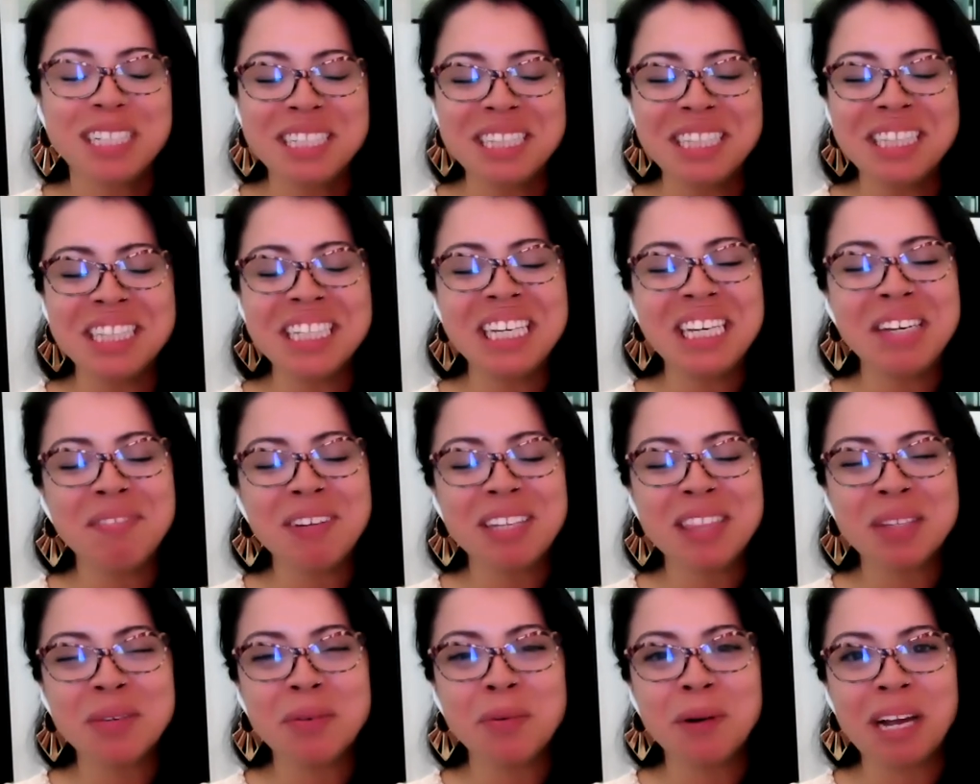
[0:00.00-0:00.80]
Leave
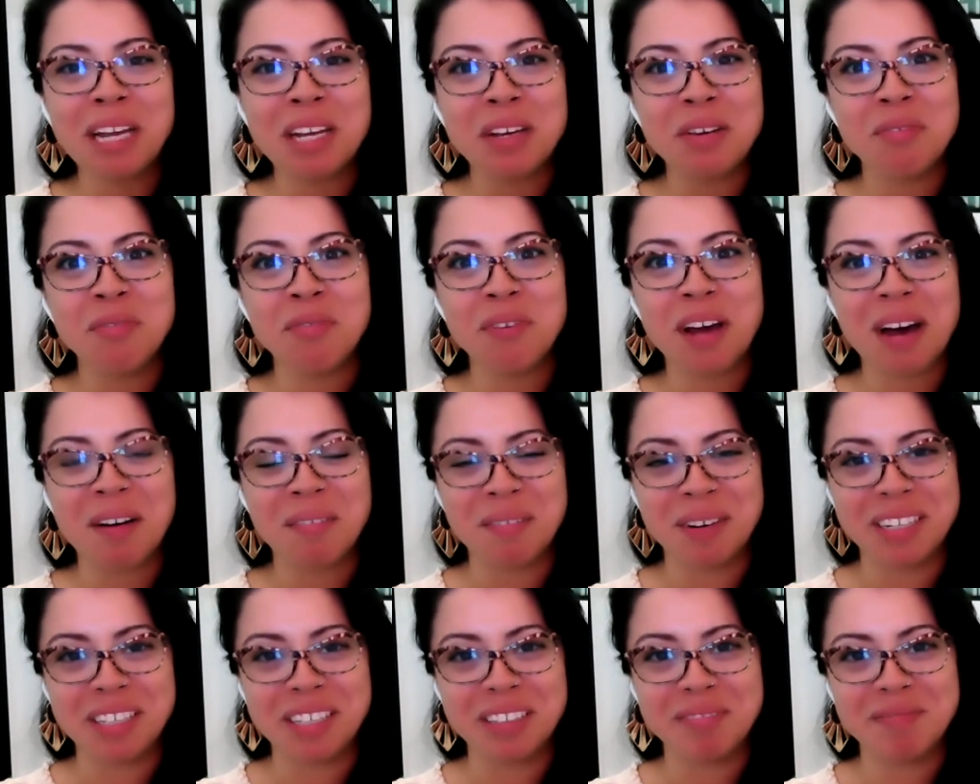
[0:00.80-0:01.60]
it the way you
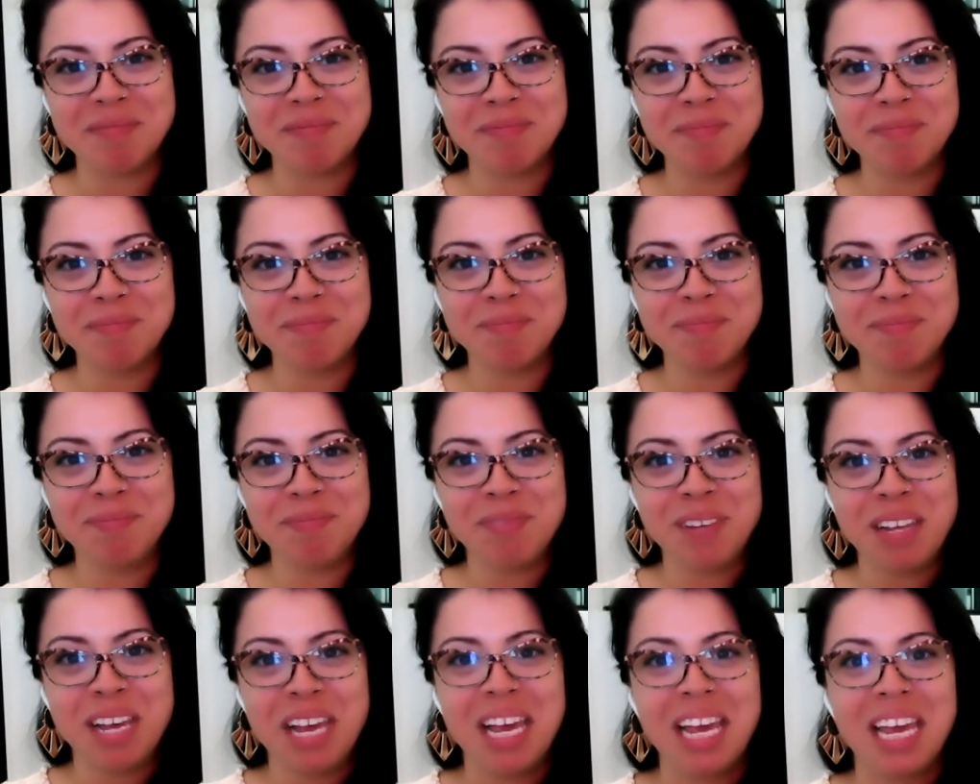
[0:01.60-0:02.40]
found it.
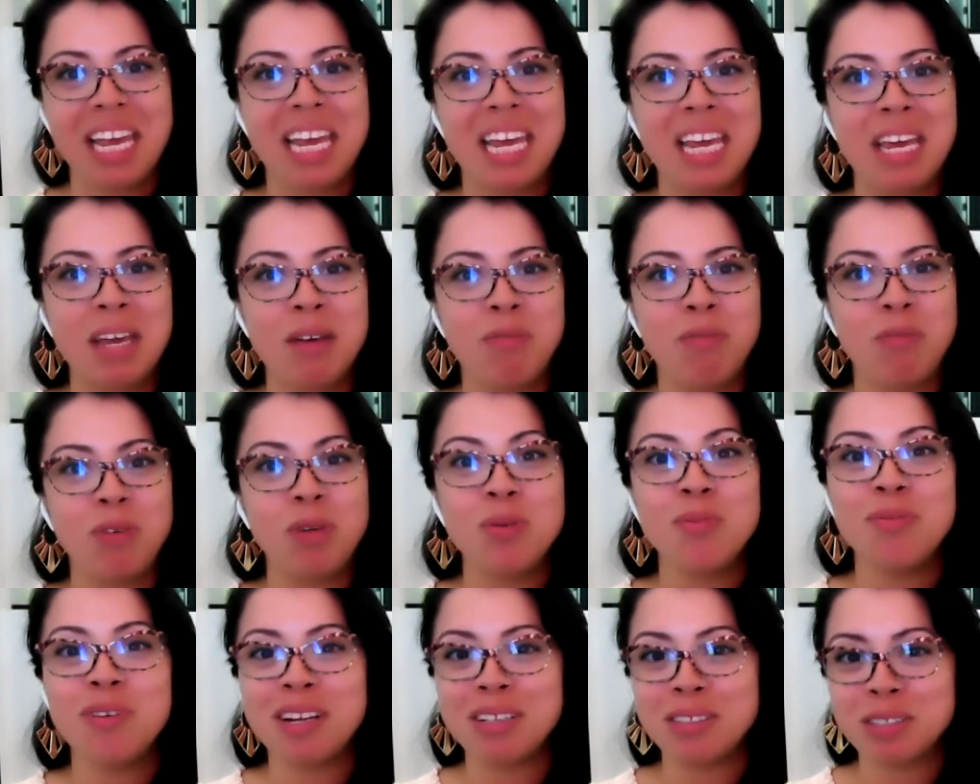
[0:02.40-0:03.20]
If
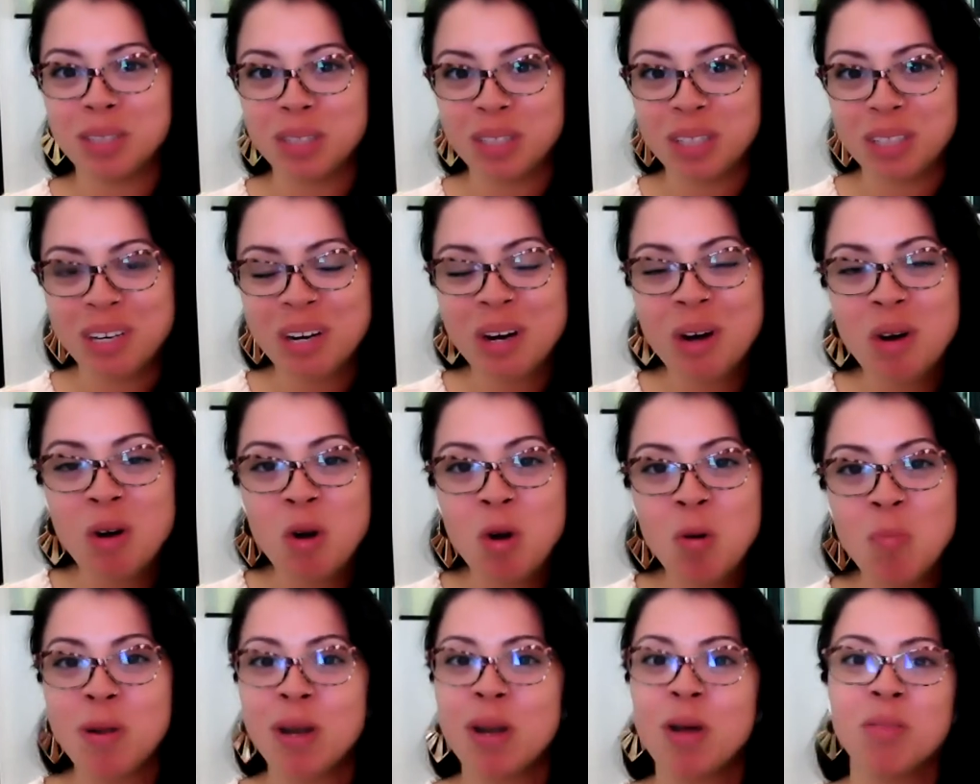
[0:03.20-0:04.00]
you've entered a
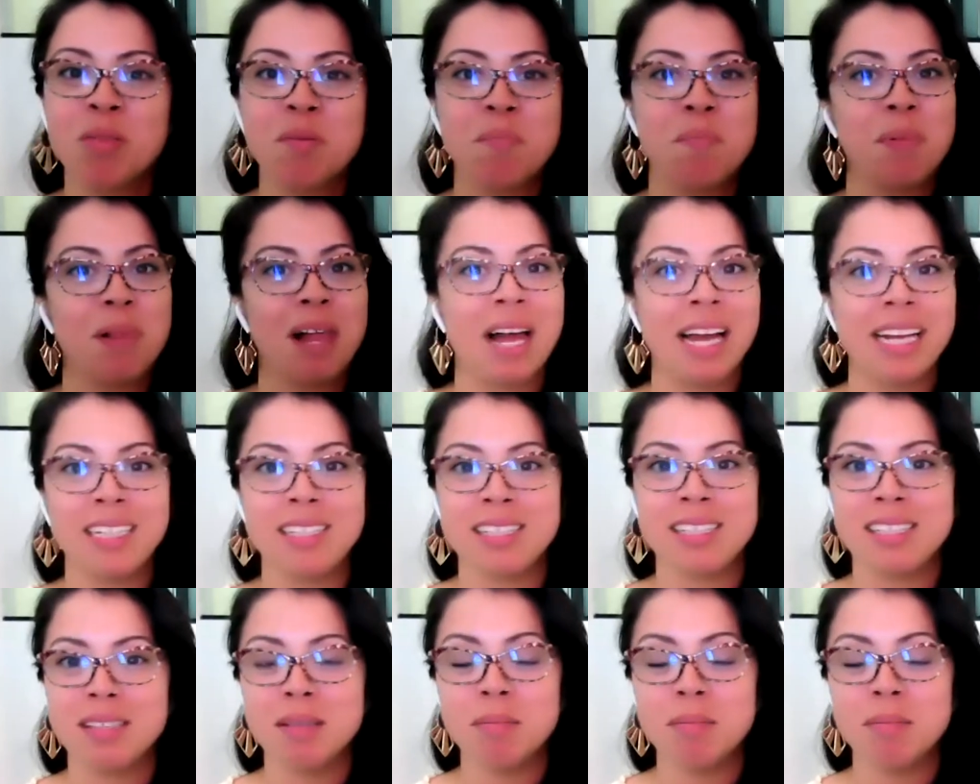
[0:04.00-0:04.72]
home and all the